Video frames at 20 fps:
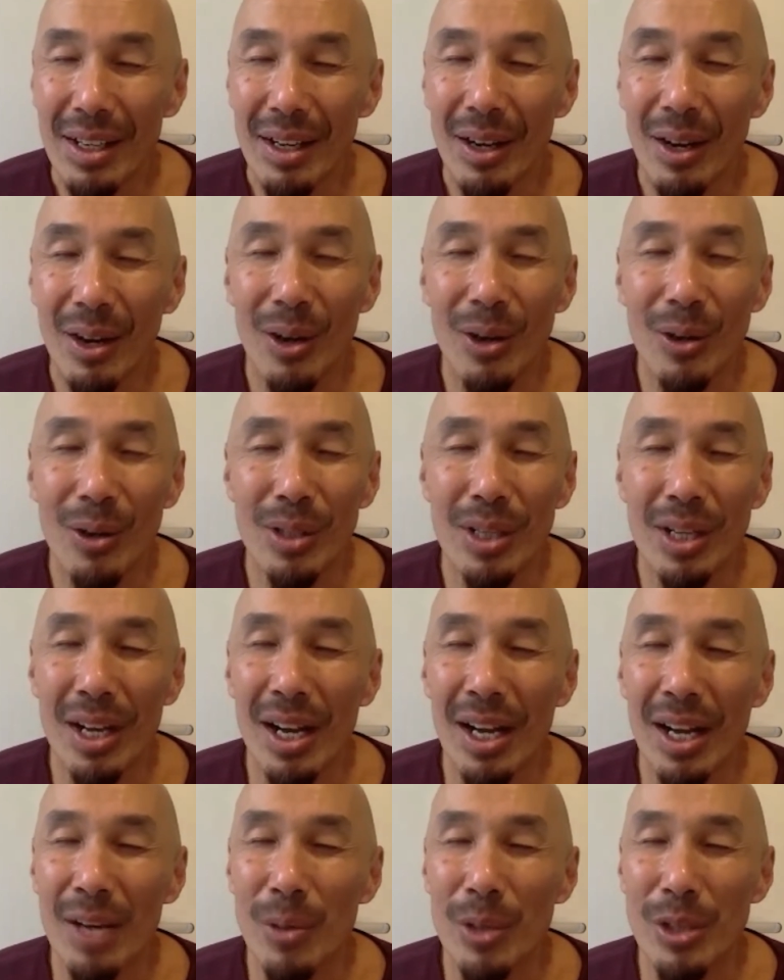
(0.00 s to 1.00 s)
Oh,
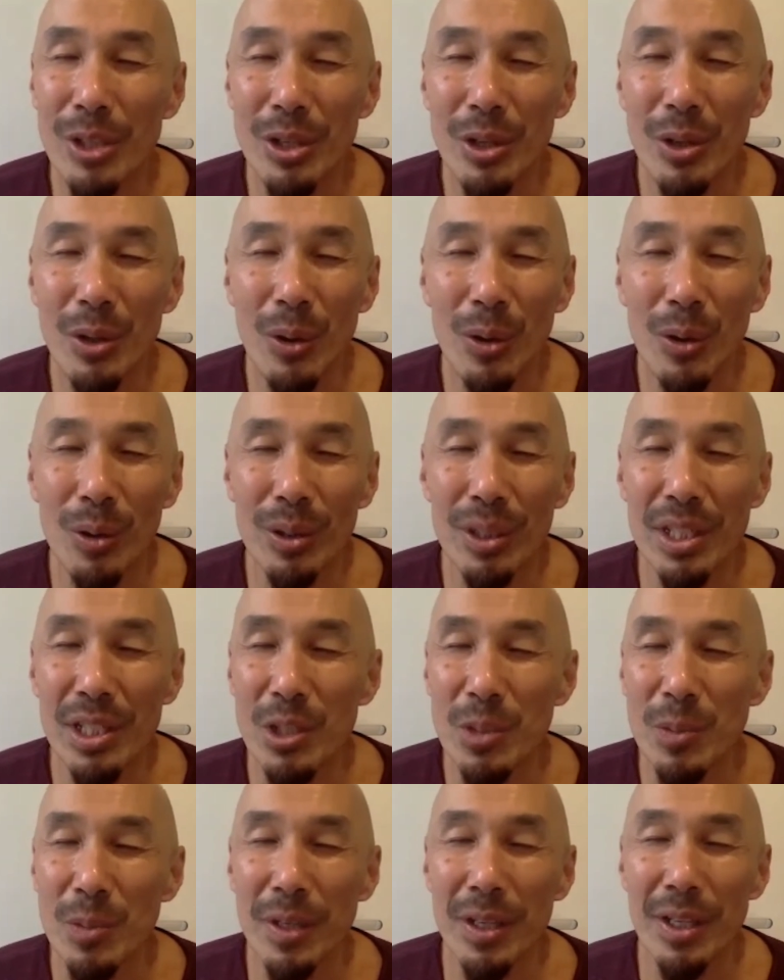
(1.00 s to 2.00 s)
God, would your Holy
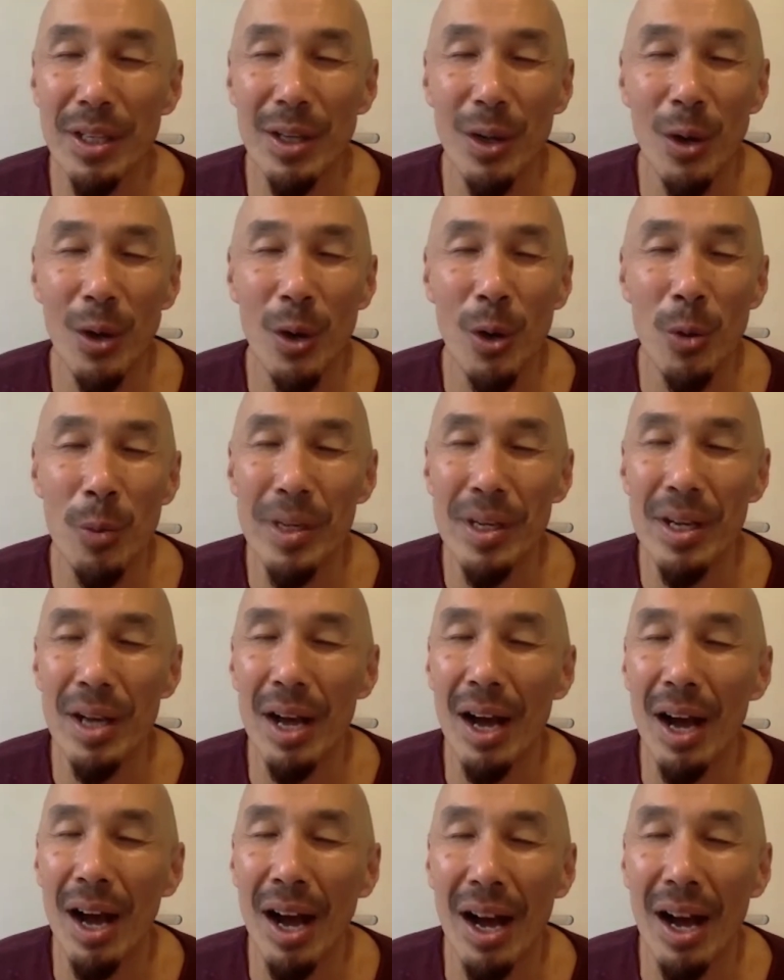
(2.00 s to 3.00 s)
Spirit open
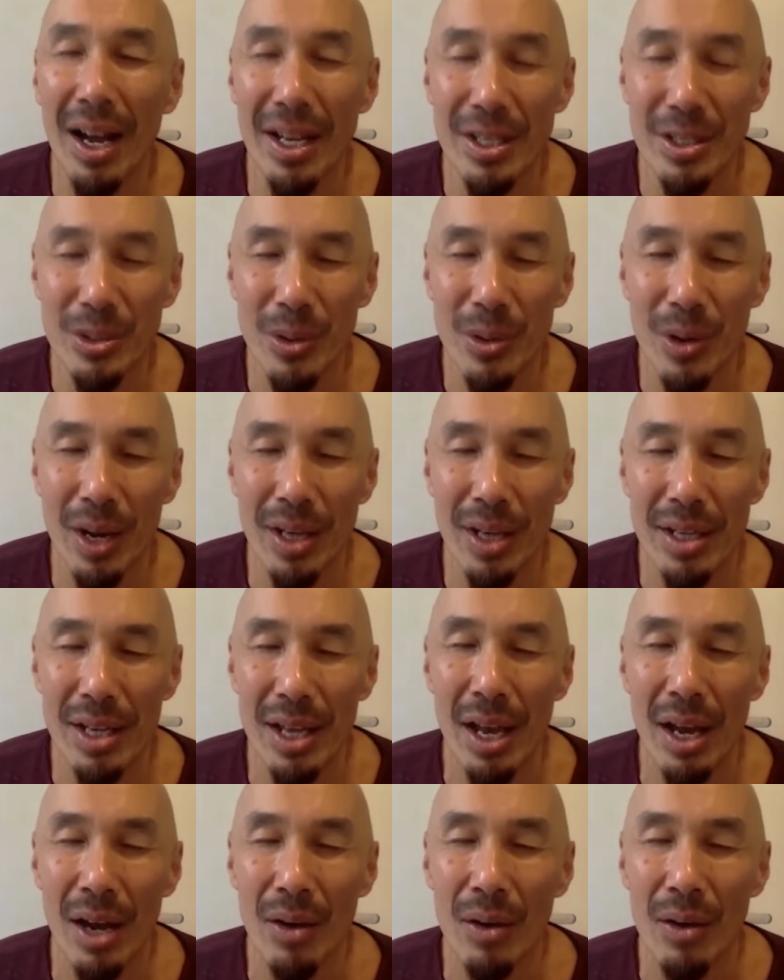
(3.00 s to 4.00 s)
eyes right
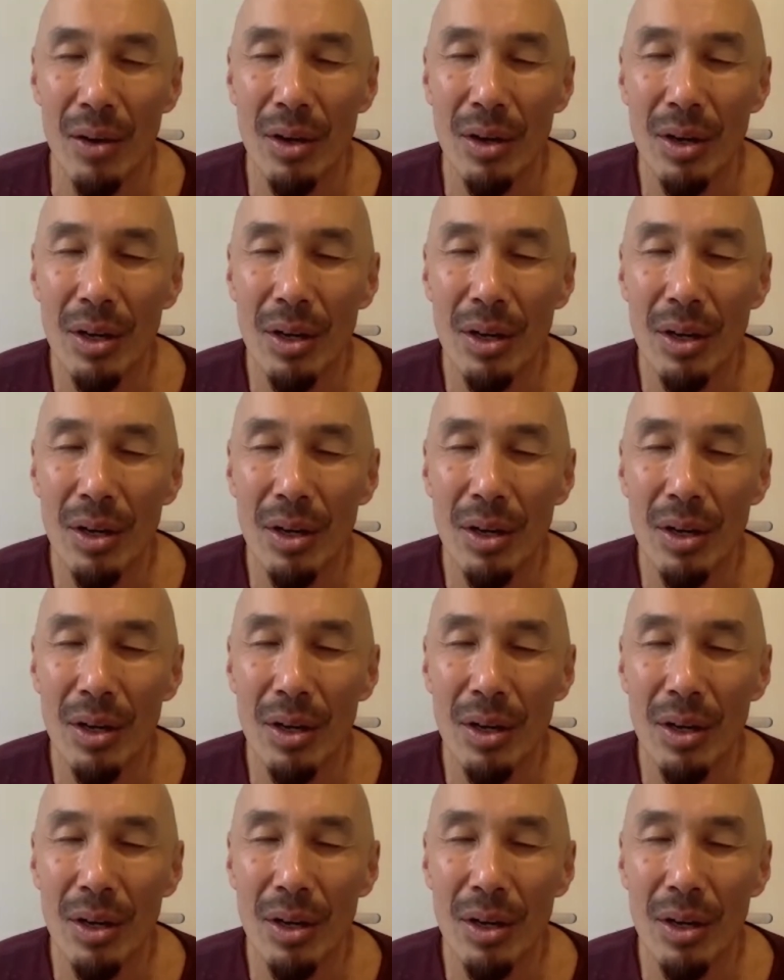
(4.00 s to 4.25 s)
now?